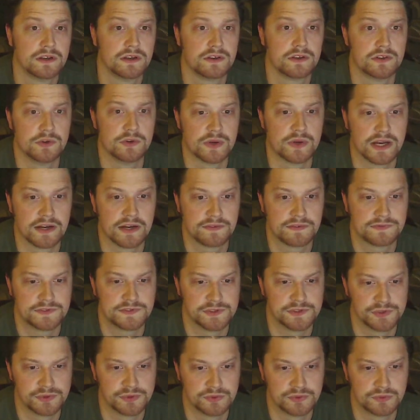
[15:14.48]
you have
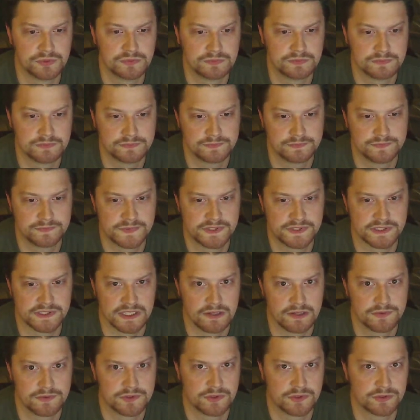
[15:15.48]
to
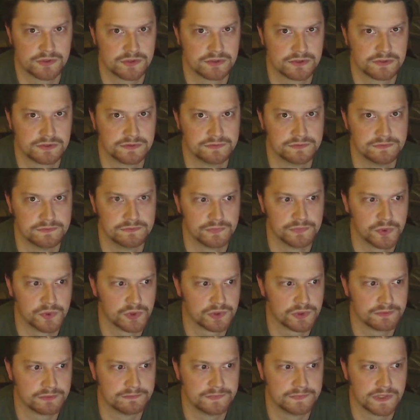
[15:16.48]
sound a little
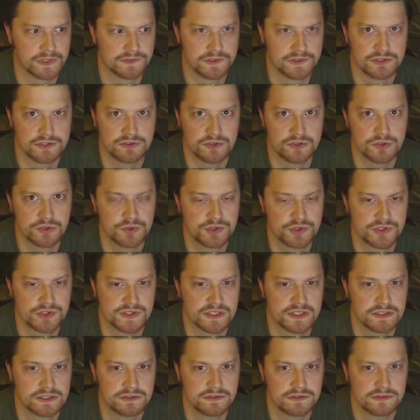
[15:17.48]
more of a douche
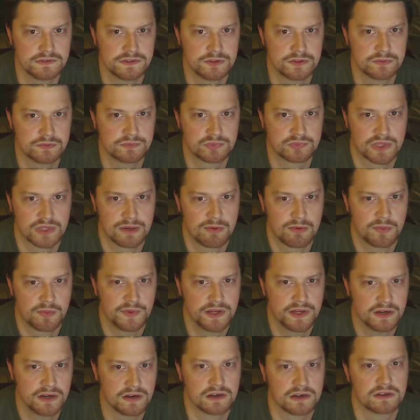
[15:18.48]
than you
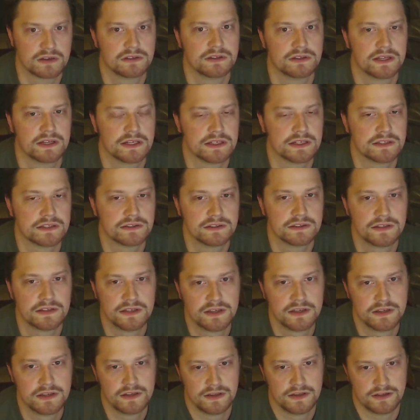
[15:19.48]
probably are. And
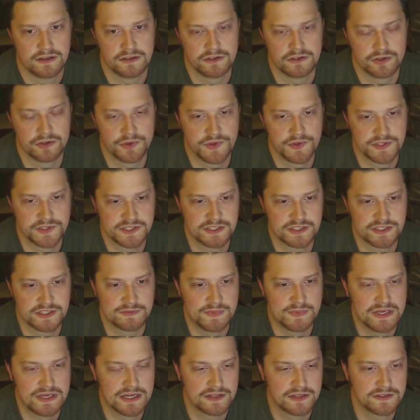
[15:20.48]
you know, this is
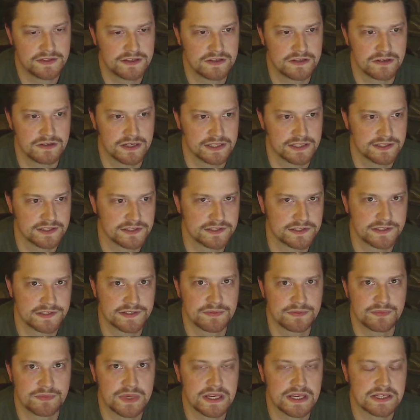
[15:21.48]
me on the internet. This isn't
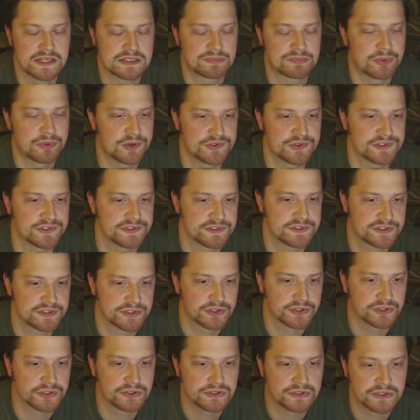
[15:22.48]
me as a person.
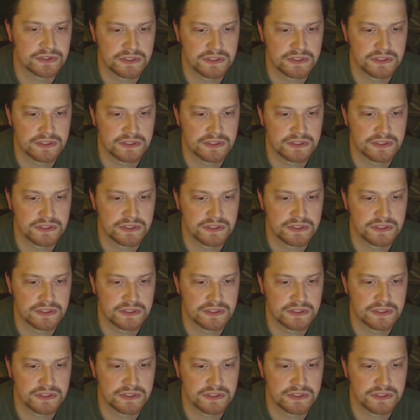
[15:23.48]
So,